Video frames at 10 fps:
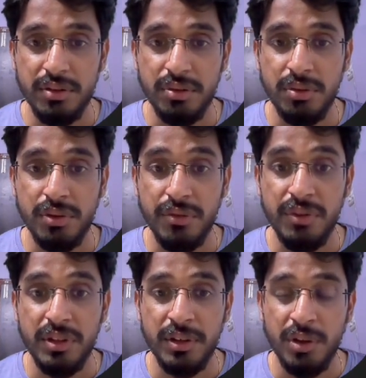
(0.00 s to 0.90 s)
so if
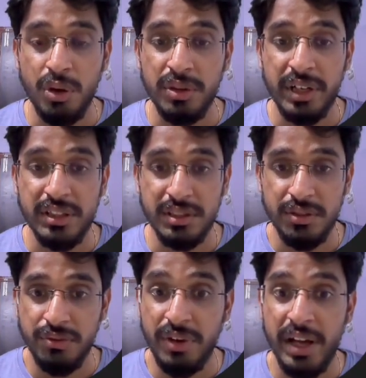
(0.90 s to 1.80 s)
the authorized
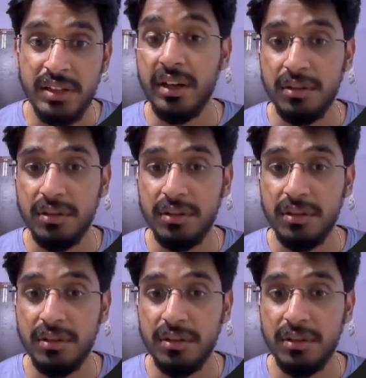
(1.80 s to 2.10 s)
flag is